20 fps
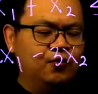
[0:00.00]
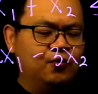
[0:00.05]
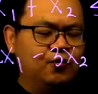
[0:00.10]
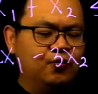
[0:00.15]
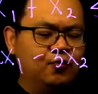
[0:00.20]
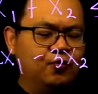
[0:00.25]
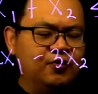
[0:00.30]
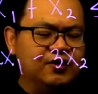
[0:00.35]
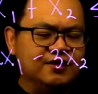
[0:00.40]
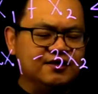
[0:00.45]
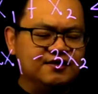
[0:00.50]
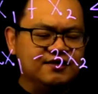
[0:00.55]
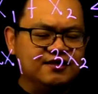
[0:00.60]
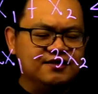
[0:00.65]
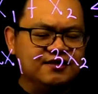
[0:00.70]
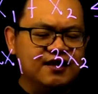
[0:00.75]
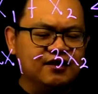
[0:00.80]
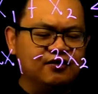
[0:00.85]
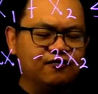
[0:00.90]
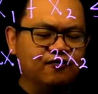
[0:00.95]
What is the
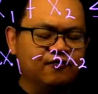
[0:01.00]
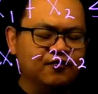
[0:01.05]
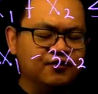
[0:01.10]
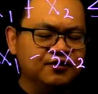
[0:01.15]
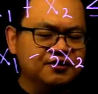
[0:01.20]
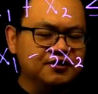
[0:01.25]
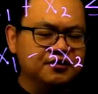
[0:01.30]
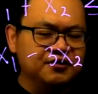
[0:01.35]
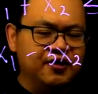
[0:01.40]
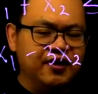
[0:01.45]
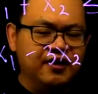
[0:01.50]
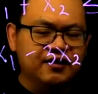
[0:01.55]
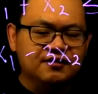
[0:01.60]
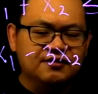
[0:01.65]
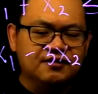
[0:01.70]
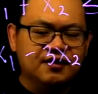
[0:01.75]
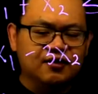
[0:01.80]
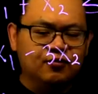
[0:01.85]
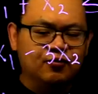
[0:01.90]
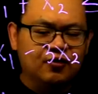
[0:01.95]
set of constraints
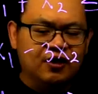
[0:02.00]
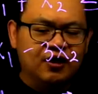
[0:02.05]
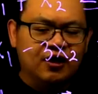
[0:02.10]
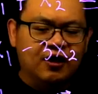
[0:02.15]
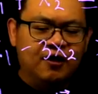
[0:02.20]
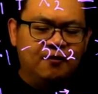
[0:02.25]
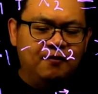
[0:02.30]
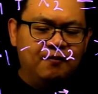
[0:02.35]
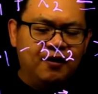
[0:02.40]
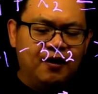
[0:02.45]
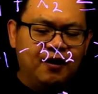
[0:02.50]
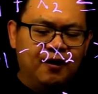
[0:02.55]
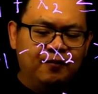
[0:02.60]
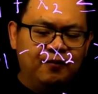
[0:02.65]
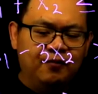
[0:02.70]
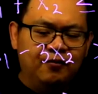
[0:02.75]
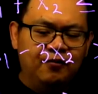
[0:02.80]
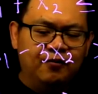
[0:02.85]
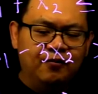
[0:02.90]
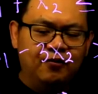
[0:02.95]
that will come
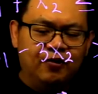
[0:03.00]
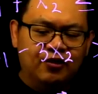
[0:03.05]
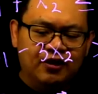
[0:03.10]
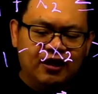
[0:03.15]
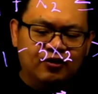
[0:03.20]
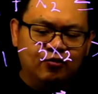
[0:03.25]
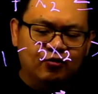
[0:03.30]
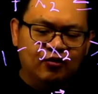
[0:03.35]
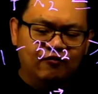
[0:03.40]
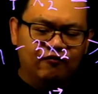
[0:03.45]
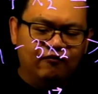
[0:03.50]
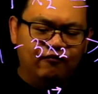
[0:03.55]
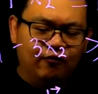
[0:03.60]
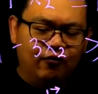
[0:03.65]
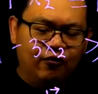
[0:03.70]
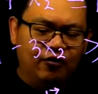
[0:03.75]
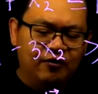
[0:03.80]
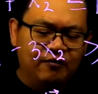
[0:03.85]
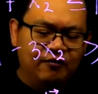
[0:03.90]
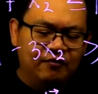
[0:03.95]
up or that will
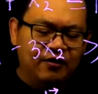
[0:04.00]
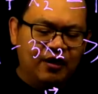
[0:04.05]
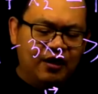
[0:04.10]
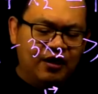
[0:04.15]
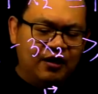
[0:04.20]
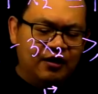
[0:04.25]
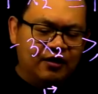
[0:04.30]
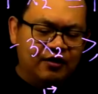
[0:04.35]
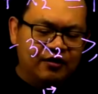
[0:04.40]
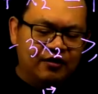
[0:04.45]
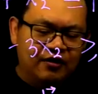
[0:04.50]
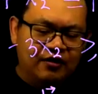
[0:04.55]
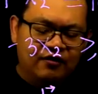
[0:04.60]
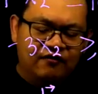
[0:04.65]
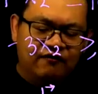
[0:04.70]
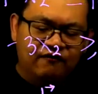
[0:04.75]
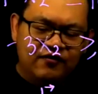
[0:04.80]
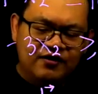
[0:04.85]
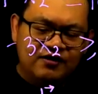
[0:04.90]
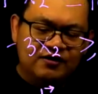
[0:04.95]
form the
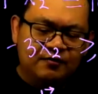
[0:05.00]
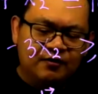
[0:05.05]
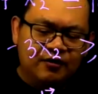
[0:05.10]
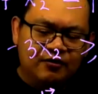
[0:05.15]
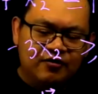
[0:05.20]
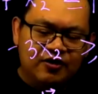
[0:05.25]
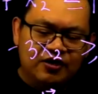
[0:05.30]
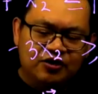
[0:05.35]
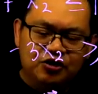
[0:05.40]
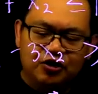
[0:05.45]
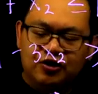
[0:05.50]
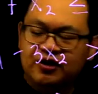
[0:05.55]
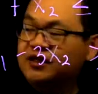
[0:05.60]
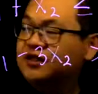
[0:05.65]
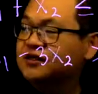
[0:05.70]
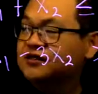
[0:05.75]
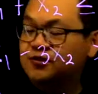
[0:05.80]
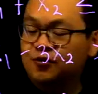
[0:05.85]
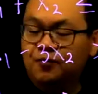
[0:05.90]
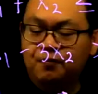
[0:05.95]
feasible region that
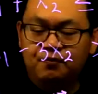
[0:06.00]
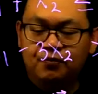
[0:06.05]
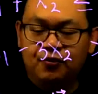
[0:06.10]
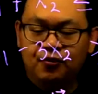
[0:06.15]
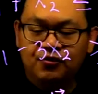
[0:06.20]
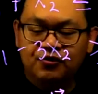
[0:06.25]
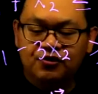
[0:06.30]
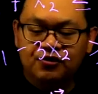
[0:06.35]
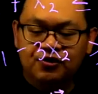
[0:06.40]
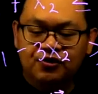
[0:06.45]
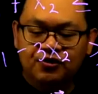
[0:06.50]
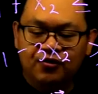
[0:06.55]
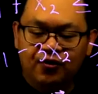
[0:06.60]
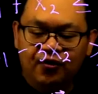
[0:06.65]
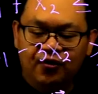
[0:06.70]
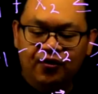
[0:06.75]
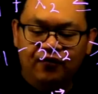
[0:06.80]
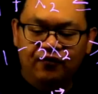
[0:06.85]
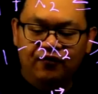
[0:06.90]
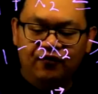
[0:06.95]
is composed
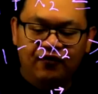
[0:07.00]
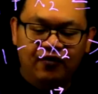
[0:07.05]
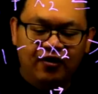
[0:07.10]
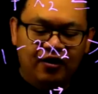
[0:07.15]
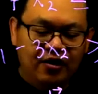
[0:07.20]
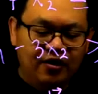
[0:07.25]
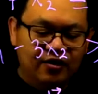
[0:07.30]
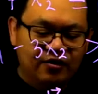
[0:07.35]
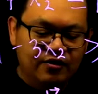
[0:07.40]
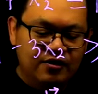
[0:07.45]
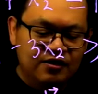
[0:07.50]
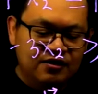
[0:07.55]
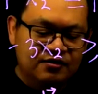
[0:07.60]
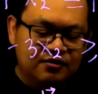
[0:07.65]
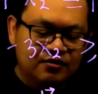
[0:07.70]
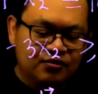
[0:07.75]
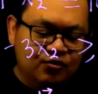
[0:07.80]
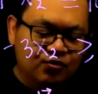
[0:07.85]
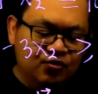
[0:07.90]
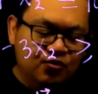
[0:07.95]
of
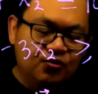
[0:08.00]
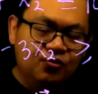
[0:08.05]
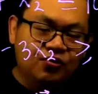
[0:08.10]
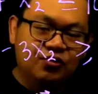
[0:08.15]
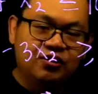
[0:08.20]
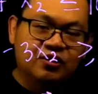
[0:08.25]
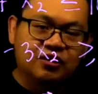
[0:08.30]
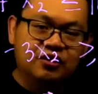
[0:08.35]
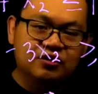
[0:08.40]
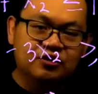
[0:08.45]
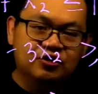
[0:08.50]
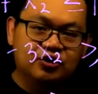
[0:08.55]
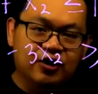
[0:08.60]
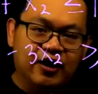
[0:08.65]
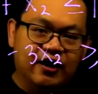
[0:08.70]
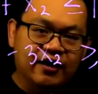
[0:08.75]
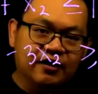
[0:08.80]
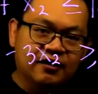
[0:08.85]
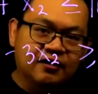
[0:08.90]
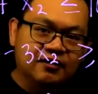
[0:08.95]
these two
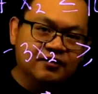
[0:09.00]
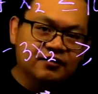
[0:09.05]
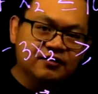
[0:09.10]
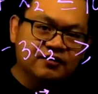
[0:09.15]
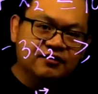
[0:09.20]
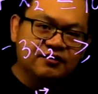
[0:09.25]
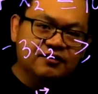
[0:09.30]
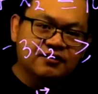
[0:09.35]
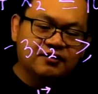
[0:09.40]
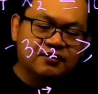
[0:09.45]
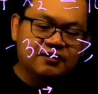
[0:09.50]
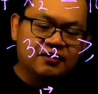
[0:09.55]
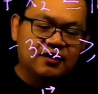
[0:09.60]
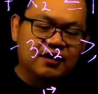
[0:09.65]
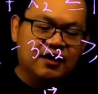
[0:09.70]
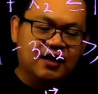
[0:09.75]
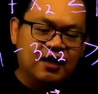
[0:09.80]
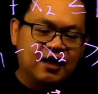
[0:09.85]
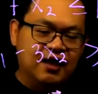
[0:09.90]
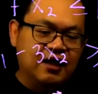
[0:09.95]
triangles?
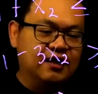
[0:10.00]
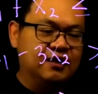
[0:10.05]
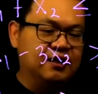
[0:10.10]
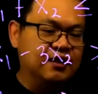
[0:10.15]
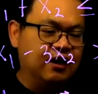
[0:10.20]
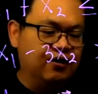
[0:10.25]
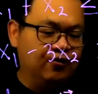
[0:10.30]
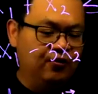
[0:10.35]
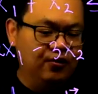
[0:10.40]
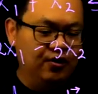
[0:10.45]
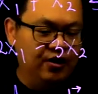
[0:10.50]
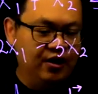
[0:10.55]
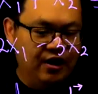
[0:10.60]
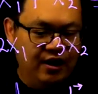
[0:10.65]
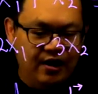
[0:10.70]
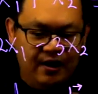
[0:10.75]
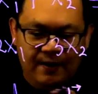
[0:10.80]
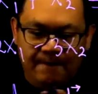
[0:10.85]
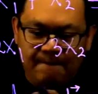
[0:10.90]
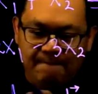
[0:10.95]
Now,
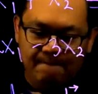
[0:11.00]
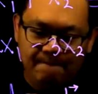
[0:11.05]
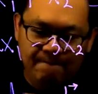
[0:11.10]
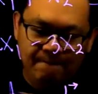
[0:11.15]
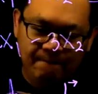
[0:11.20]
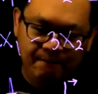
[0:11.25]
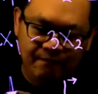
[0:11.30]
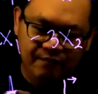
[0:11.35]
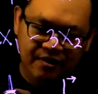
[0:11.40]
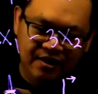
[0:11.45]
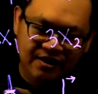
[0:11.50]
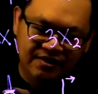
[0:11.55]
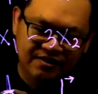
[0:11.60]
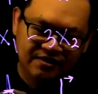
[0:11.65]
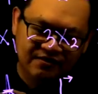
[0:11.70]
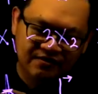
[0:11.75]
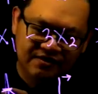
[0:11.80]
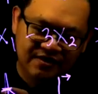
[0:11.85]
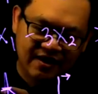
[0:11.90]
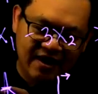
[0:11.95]

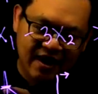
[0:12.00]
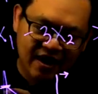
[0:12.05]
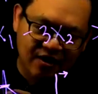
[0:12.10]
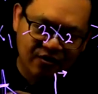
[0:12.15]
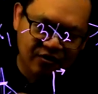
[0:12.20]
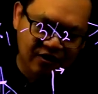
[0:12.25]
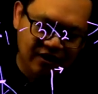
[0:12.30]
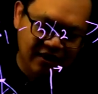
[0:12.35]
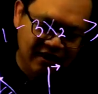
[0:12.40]
this diagonal